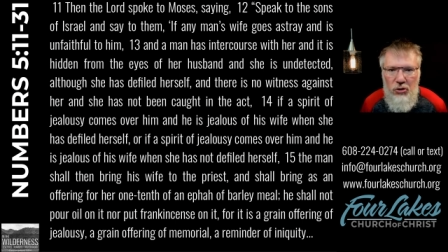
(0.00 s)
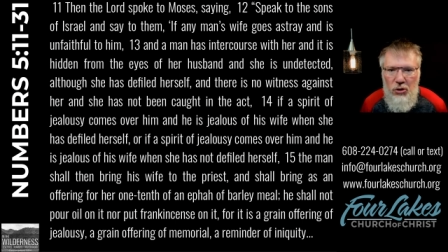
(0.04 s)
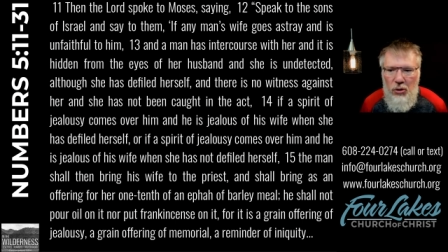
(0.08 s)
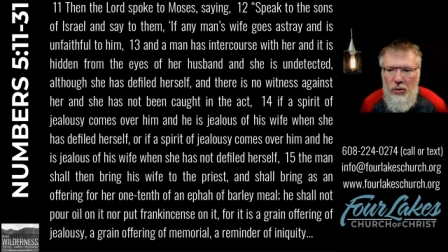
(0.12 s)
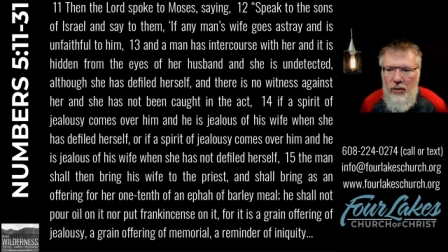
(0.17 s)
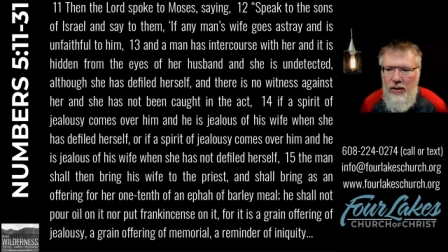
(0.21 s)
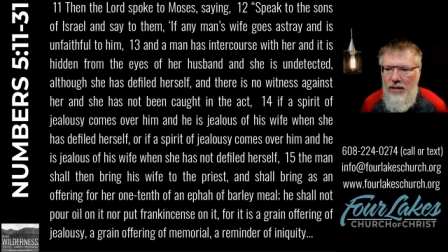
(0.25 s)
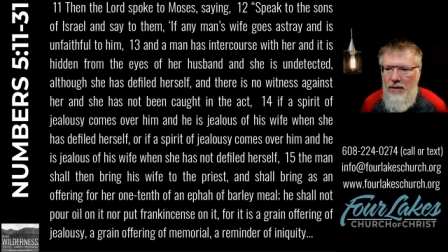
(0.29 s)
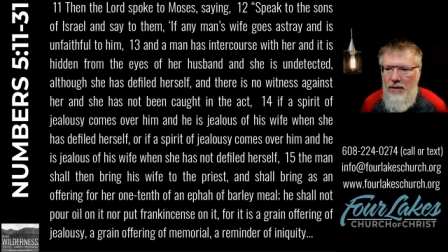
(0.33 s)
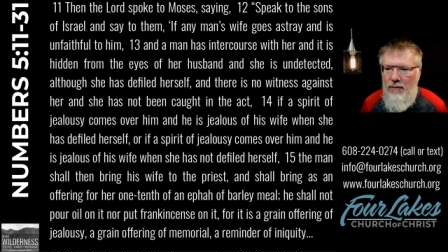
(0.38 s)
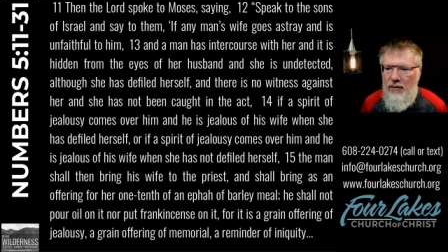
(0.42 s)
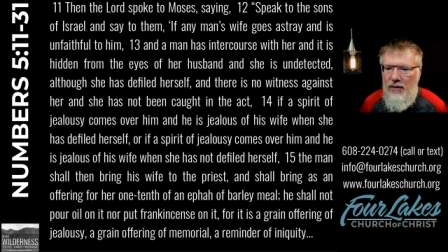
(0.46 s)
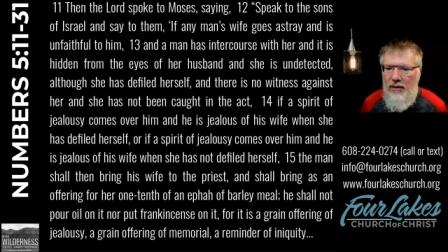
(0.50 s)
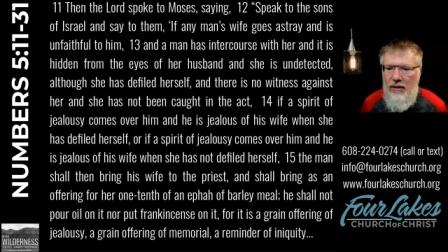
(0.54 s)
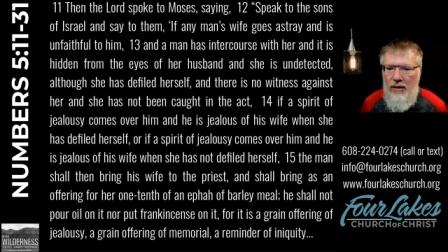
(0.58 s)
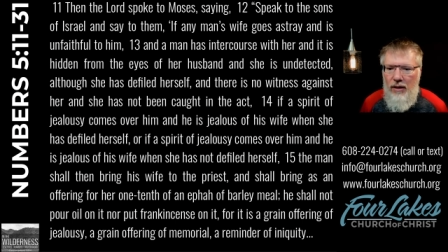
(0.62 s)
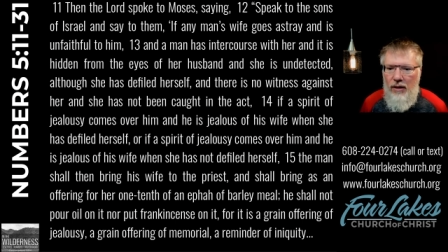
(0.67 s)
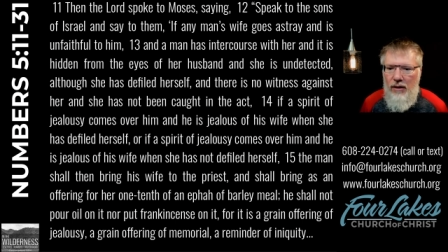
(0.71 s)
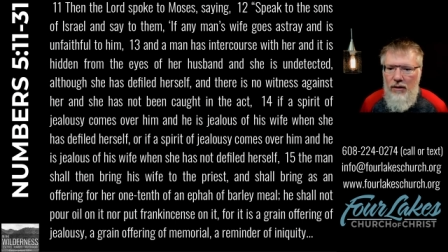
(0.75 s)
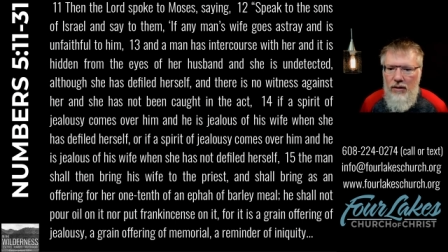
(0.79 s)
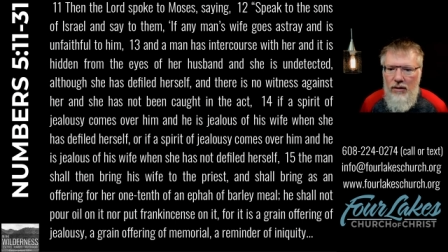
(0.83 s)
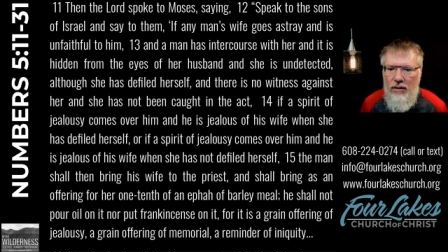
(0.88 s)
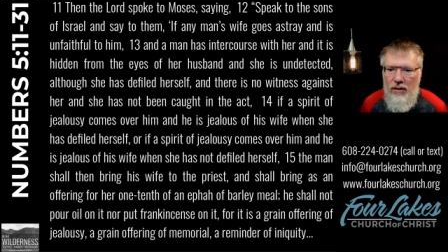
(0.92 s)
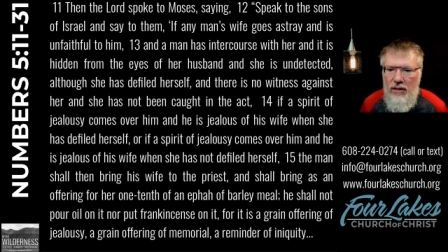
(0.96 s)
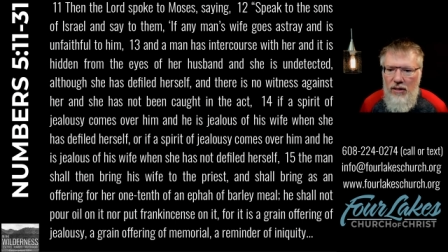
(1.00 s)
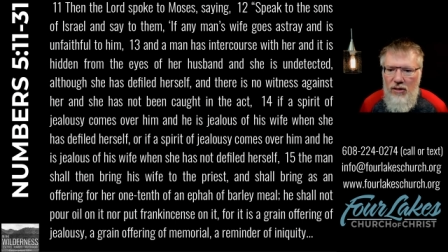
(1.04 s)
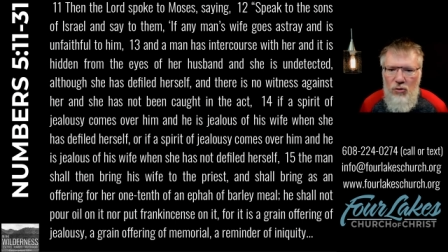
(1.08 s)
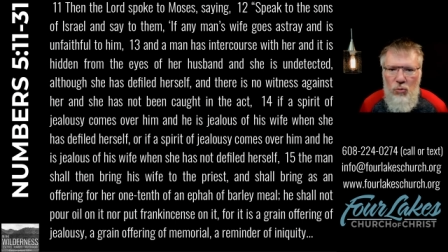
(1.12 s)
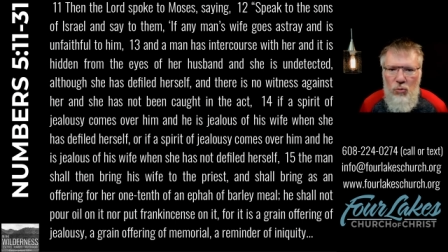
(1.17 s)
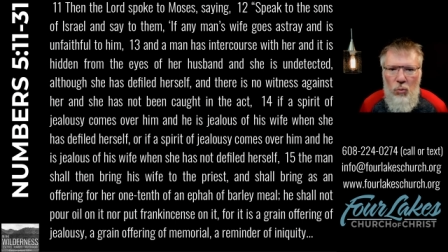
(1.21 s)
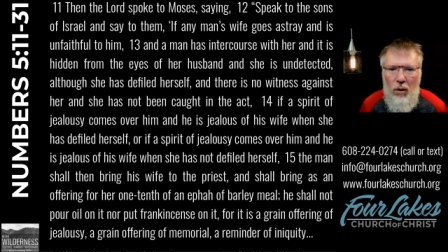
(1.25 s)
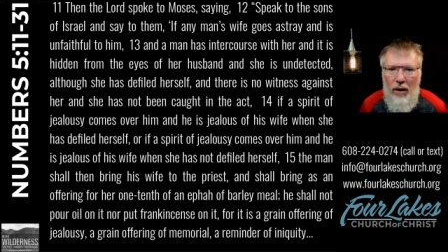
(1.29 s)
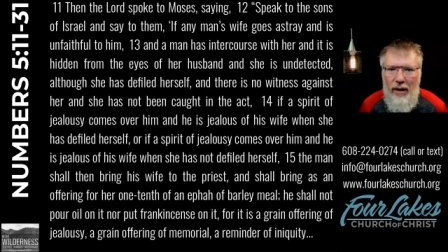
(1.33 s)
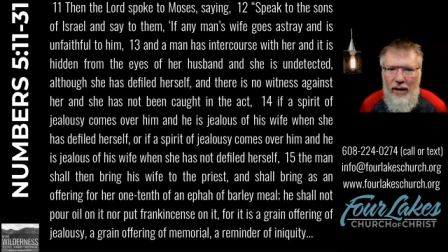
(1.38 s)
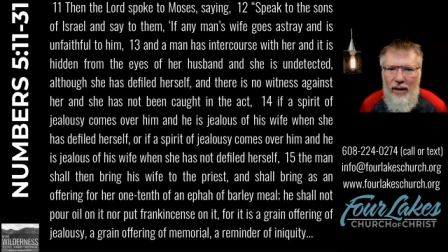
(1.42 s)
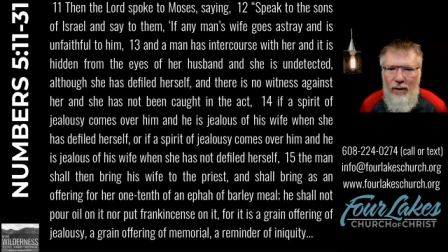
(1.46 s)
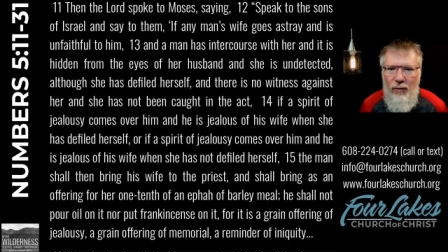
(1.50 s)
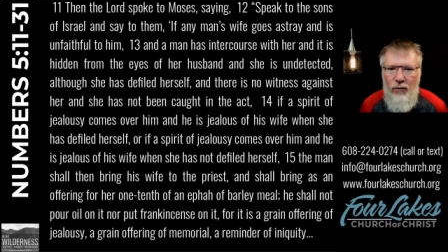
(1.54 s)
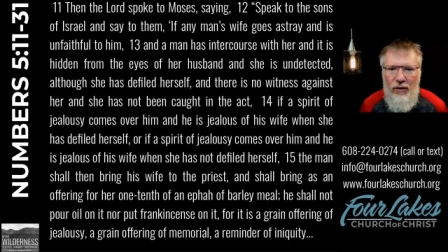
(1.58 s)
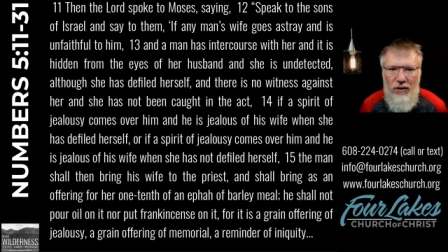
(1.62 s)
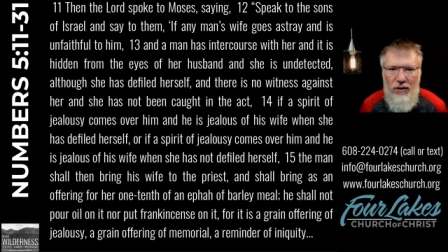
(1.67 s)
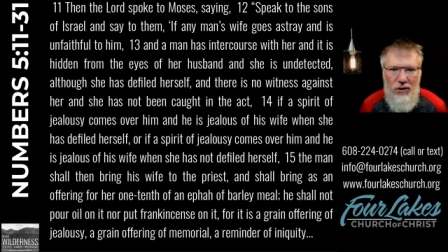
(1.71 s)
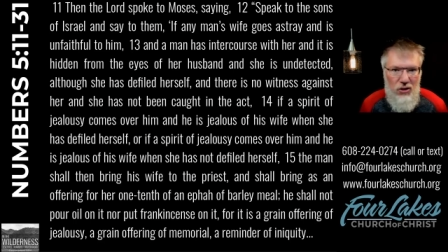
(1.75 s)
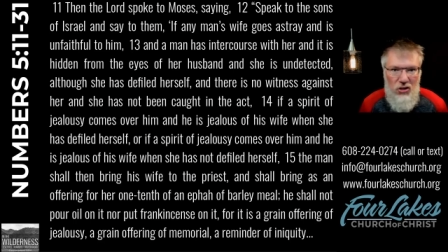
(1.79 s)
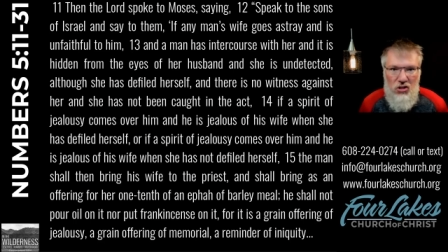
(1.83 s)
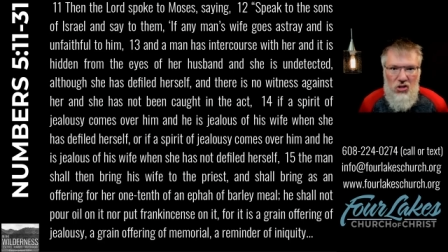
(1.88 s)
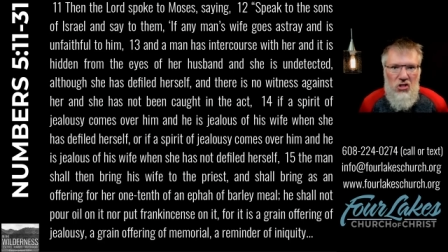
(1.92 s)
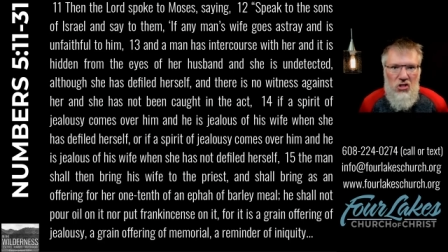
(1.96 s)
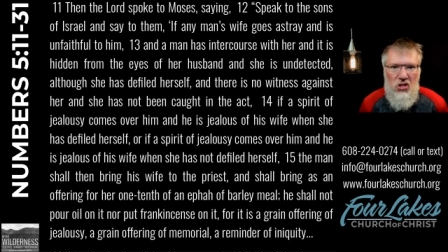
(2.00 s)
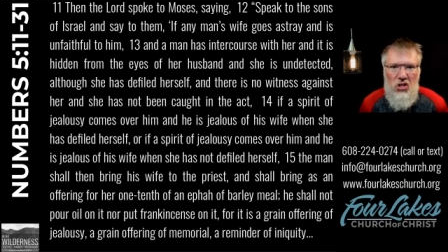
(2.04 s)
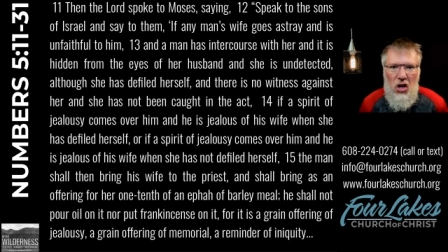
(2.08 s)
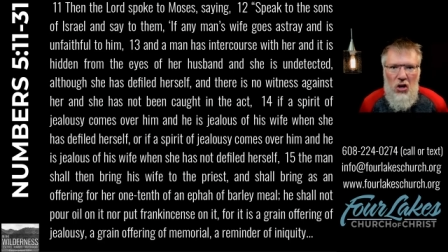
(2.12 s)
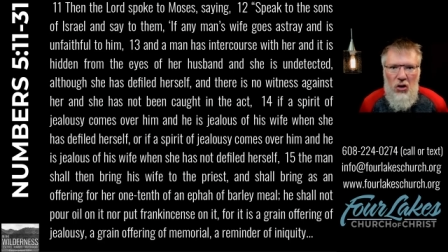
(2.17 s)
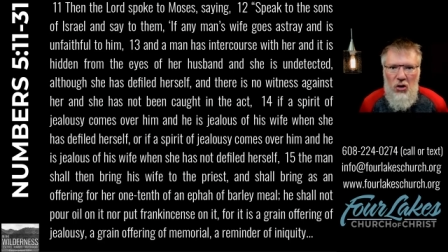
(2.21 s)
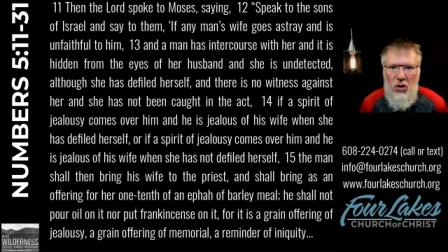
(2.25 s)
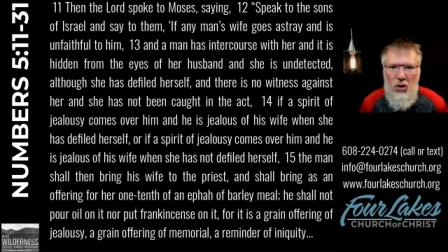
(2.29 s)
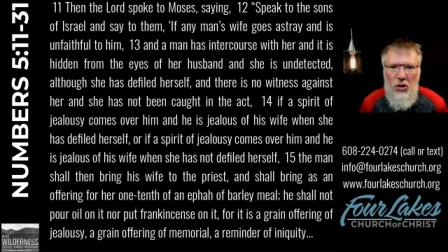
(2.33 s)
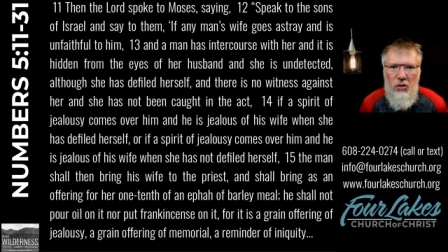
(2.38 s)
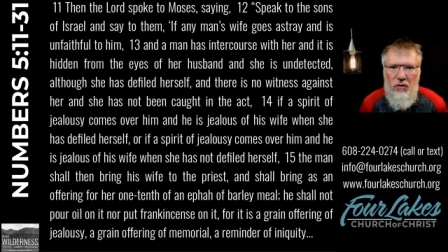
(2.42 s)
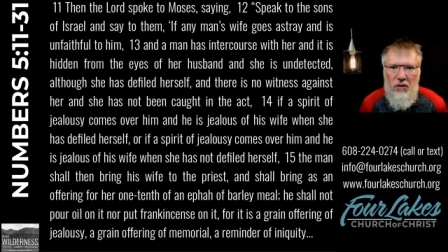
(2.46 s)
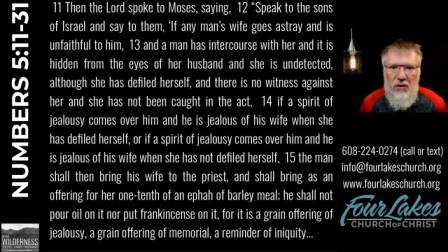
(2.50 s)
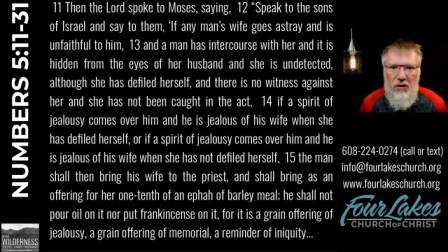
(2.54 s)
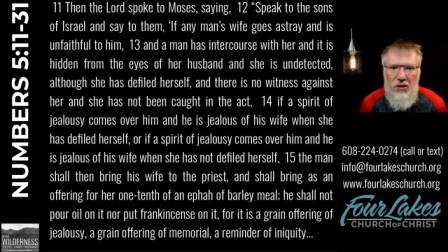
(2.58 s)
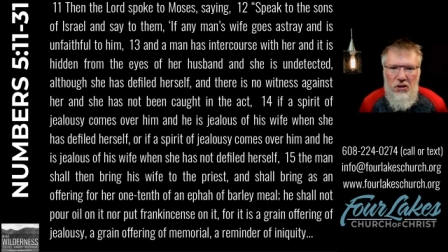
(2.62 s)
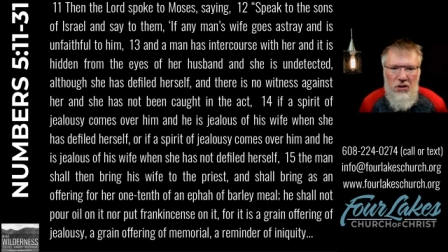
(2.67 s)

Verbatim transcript: or even kill his wife and just start over,